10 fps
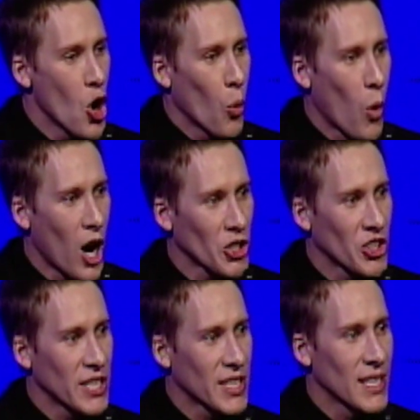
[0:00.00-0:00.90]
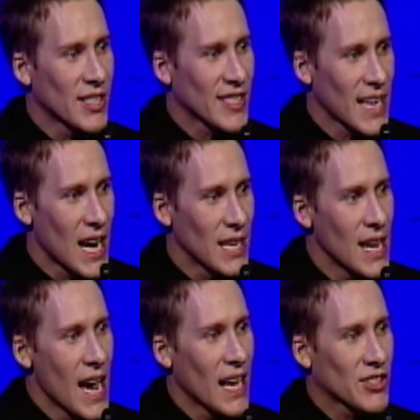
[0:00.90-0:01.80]
Washington State
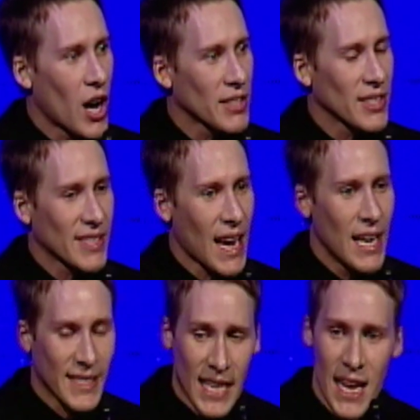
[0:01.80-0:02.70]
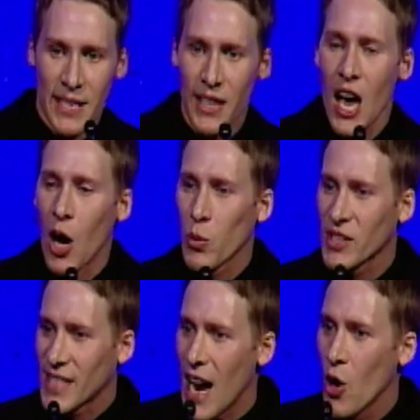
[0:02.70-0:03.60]
has got to send a
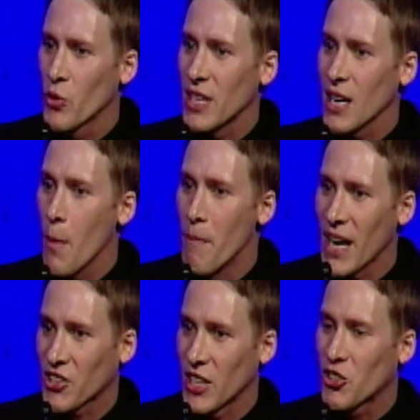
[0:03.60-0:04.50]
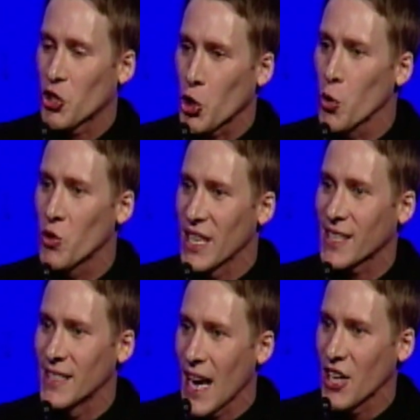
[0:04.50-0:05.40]
resounding message to this
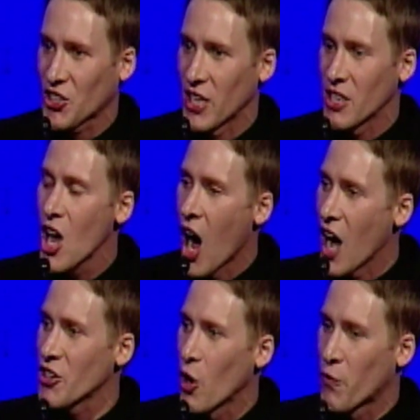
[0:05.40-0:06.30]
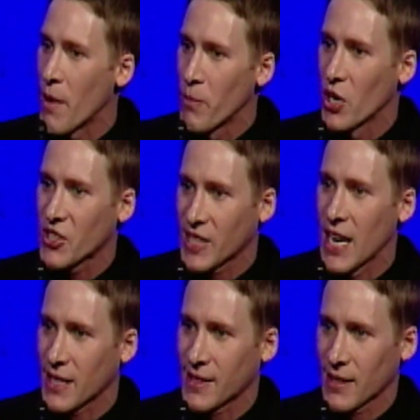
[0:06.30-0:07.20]
nation on November
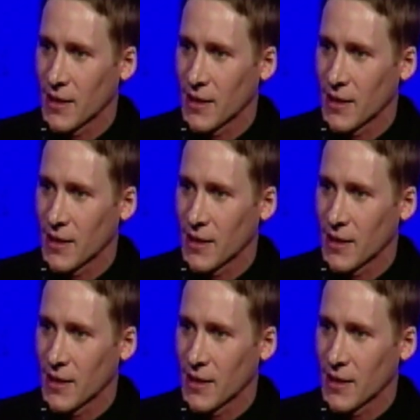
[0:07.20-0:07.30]
6th.